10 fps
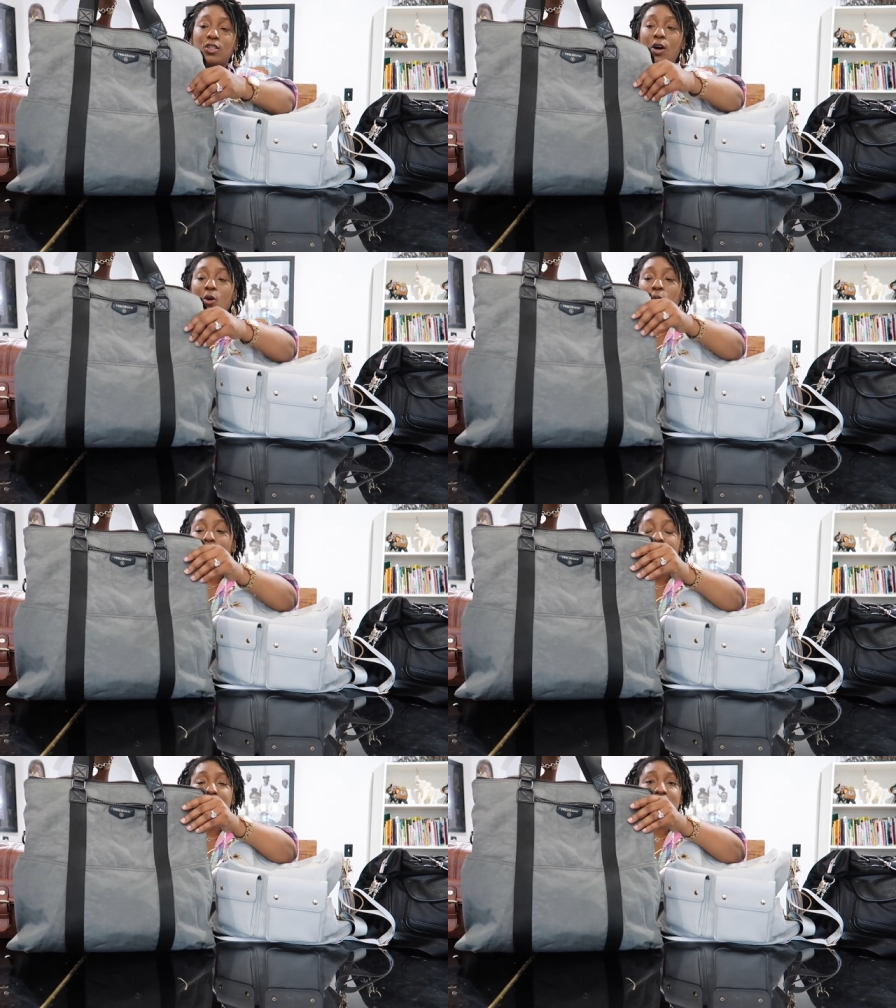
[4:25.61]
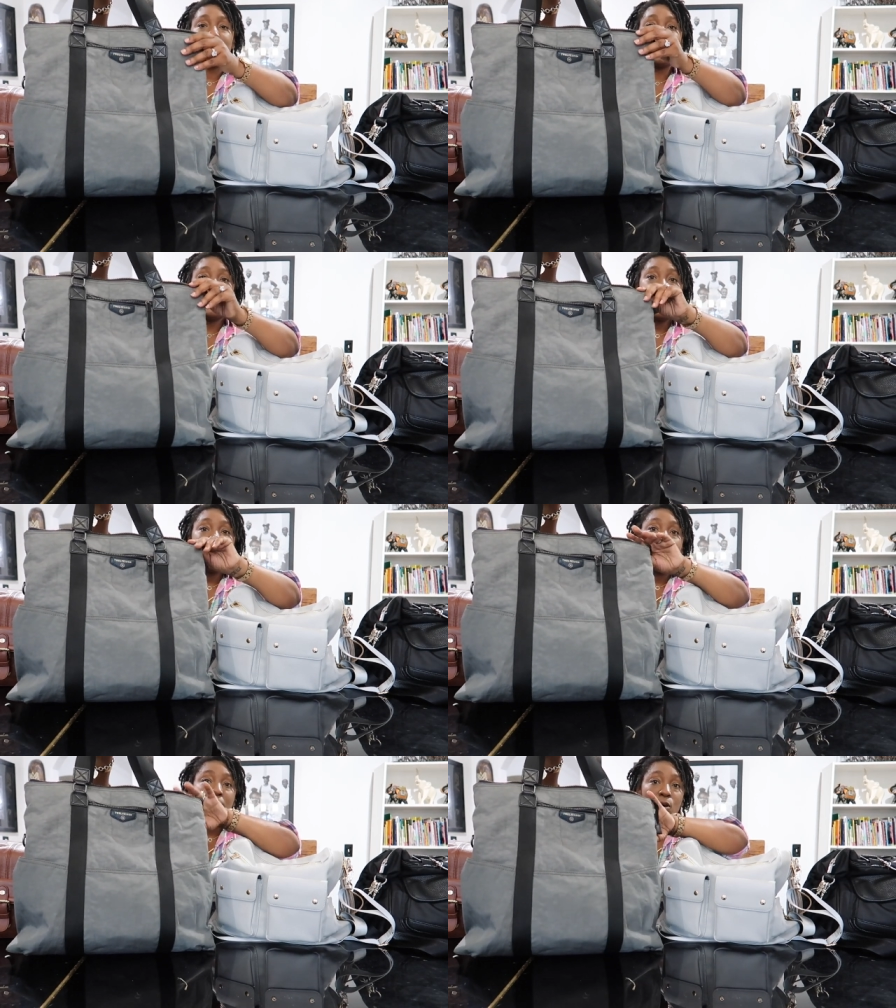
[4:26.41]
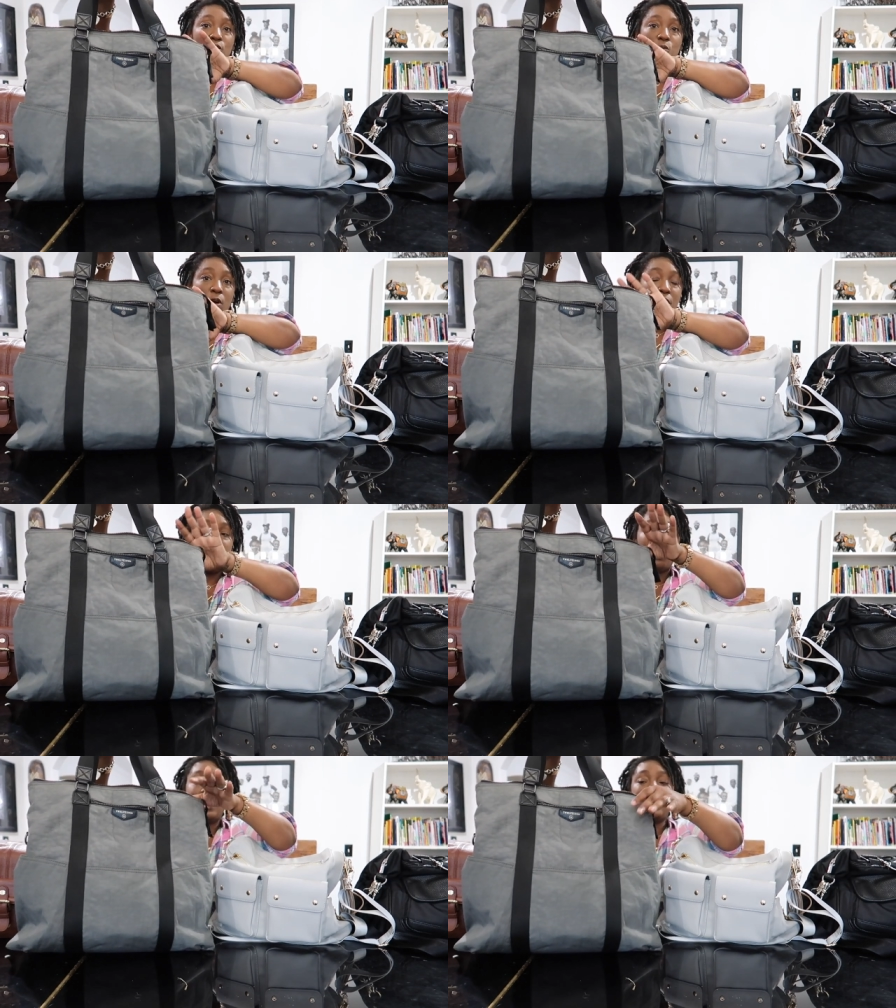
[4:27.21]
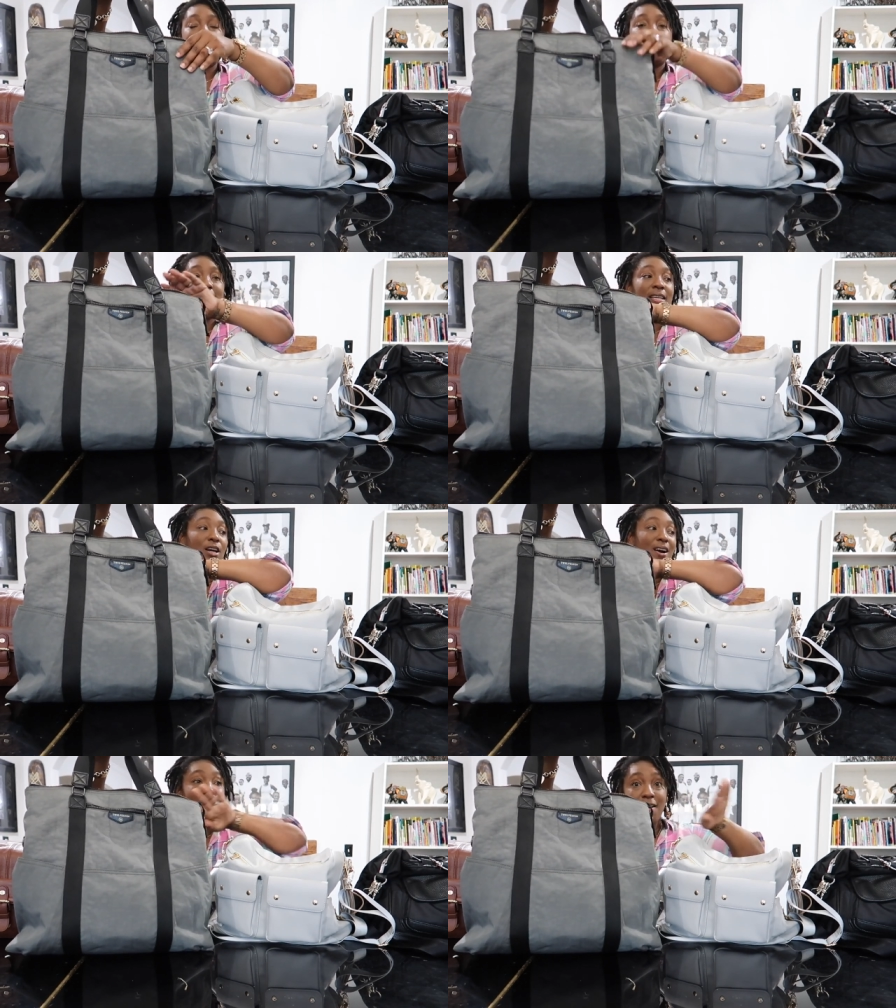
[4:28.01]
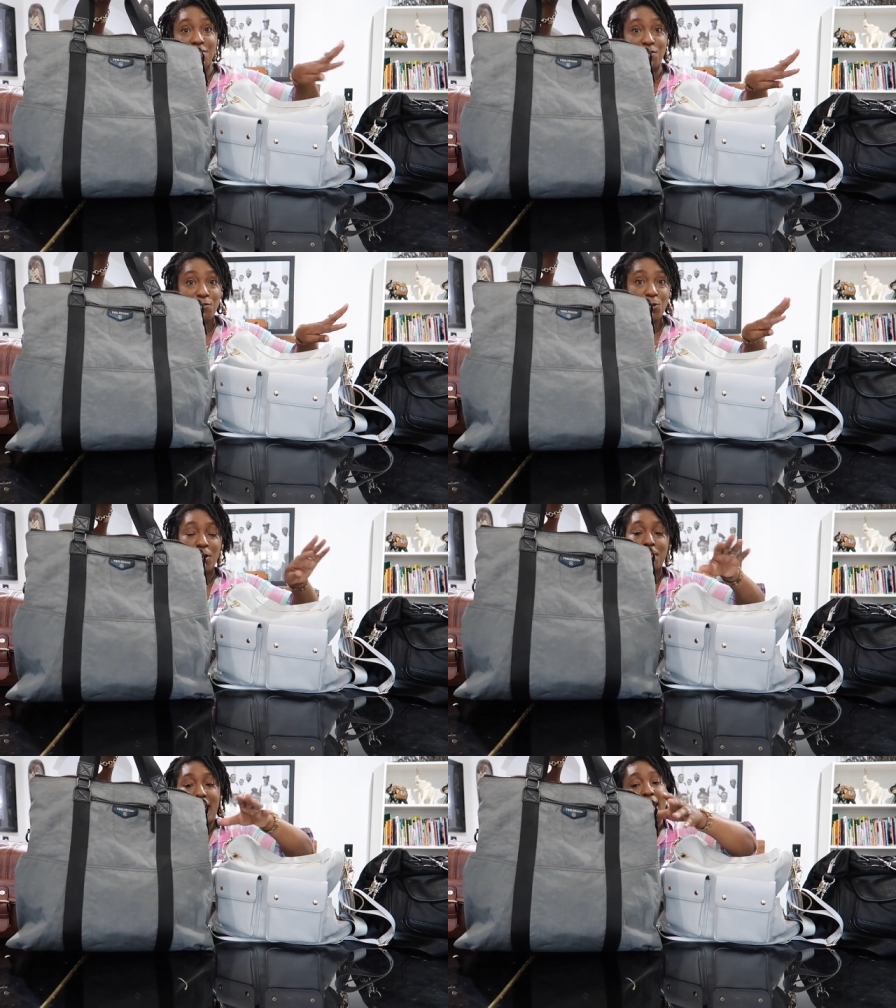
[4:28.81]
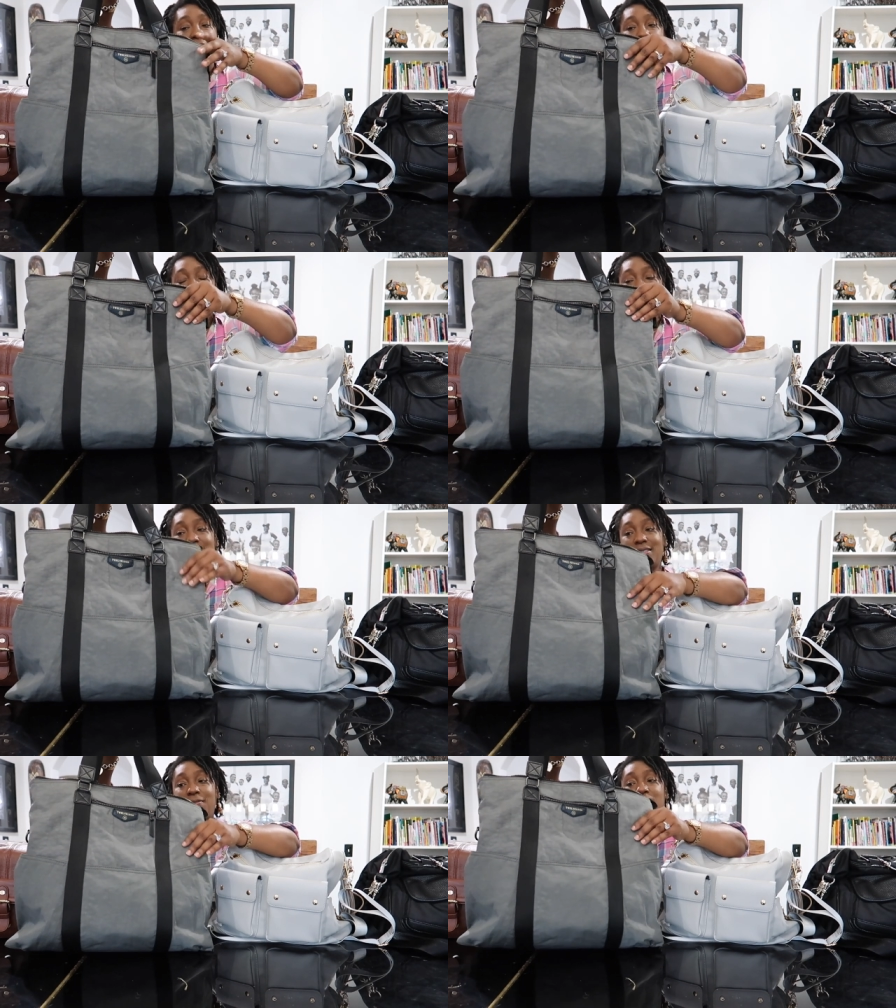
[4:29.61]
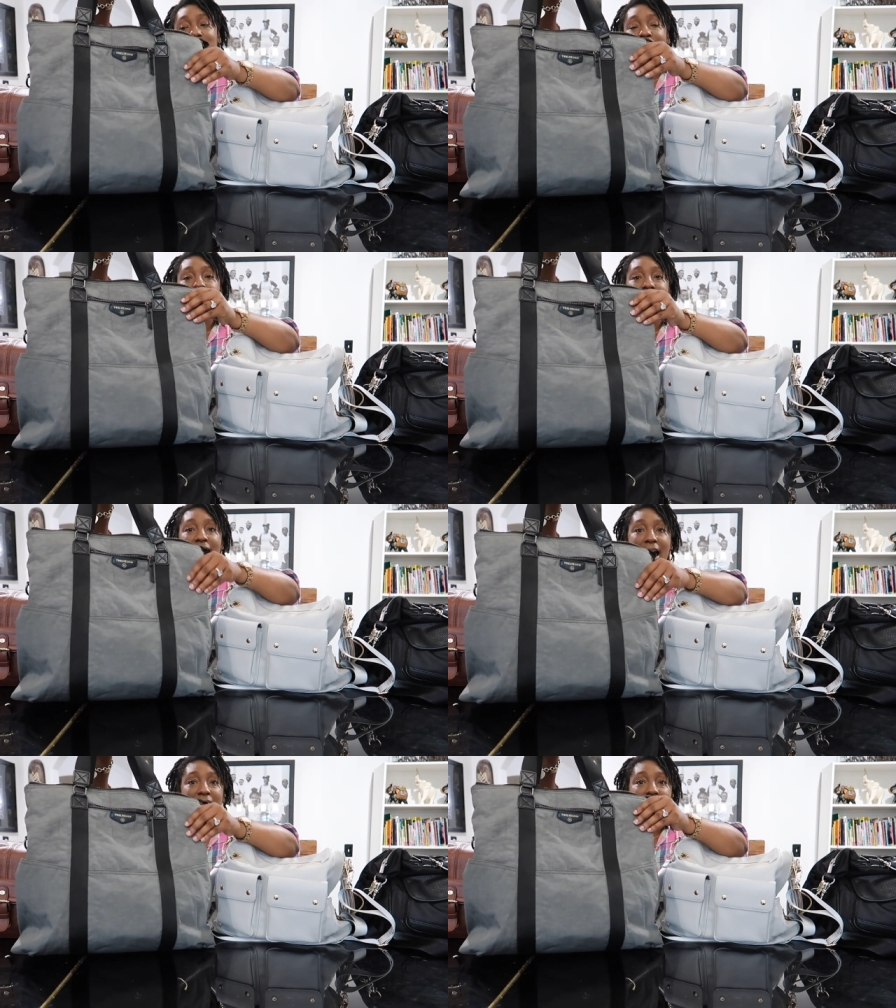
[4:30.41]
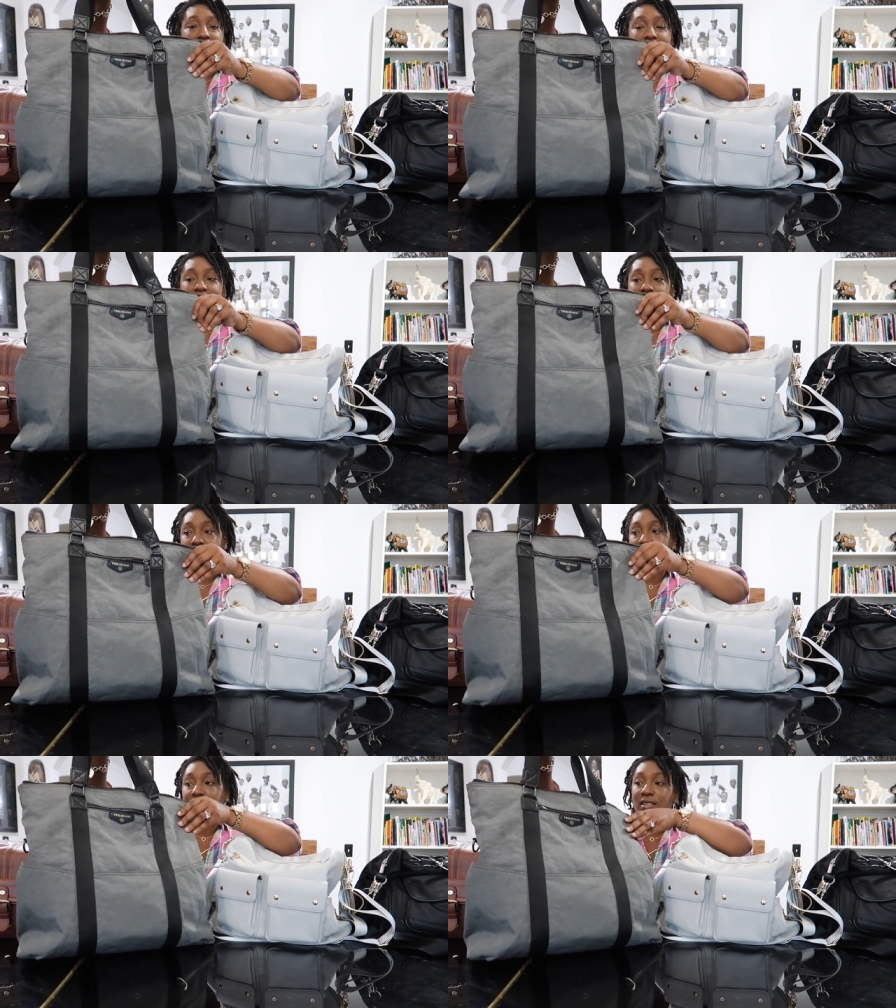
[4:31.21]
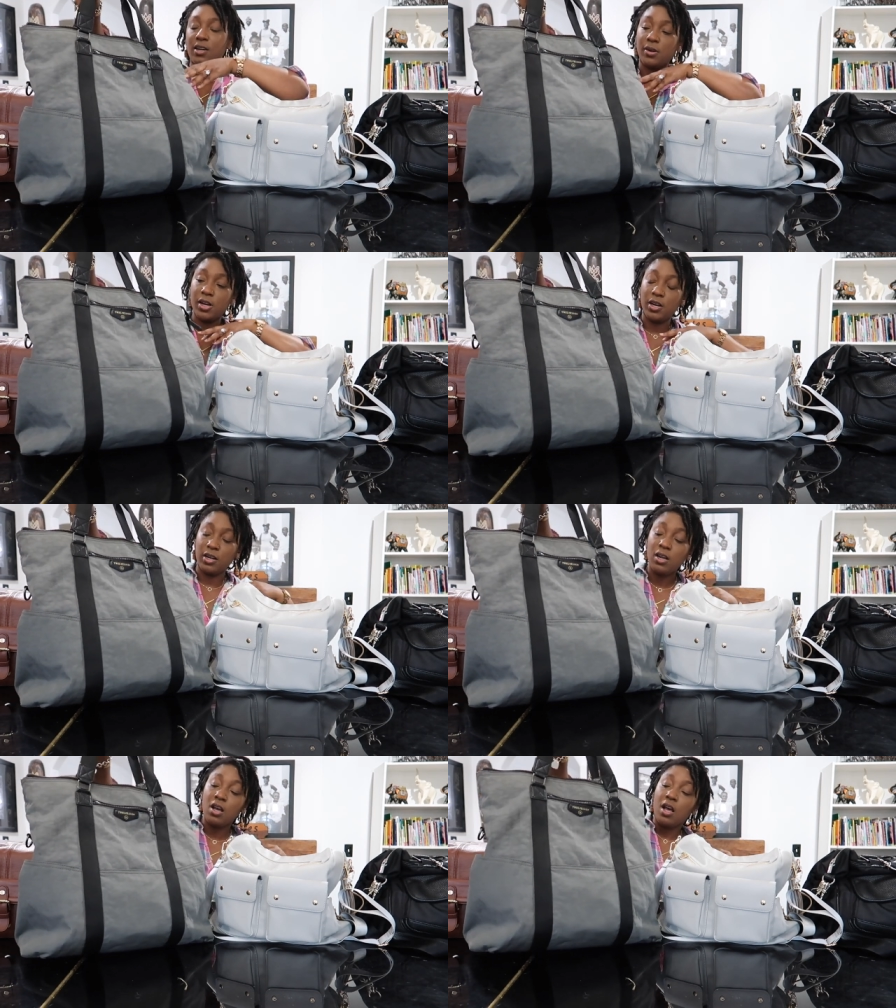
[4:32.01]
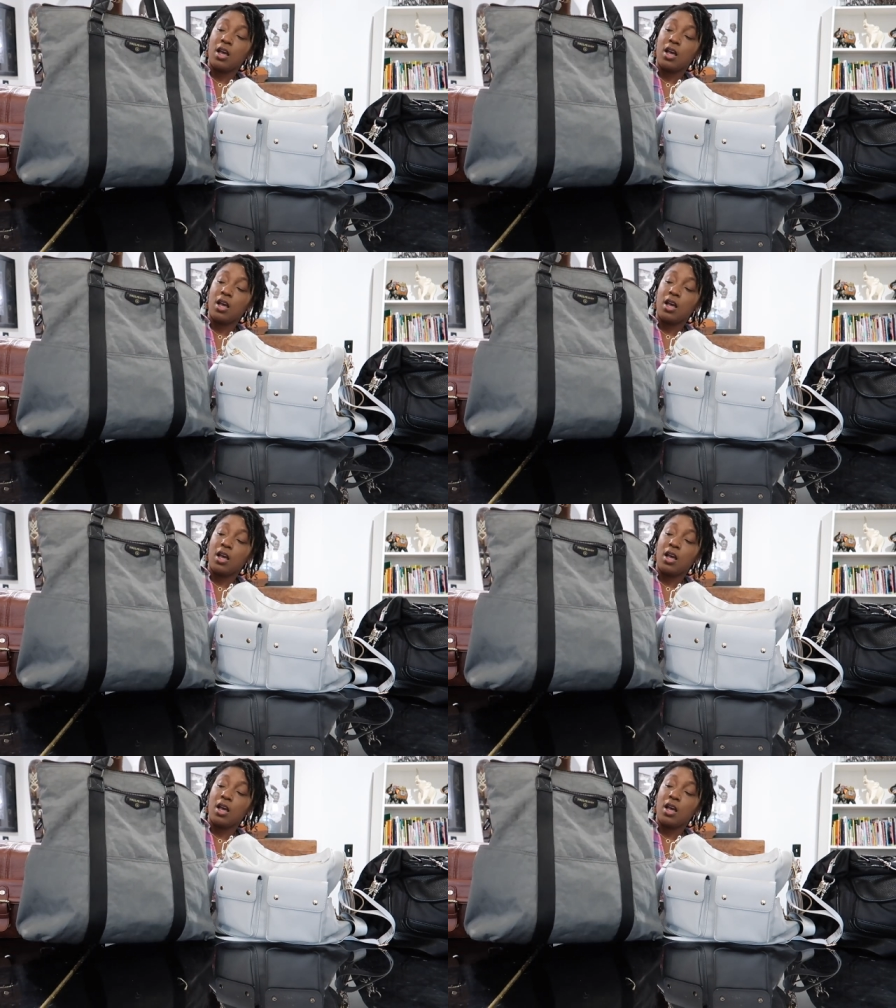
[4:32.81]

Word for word: So it is the most weather resistant of the four bags because of this nylon exterior.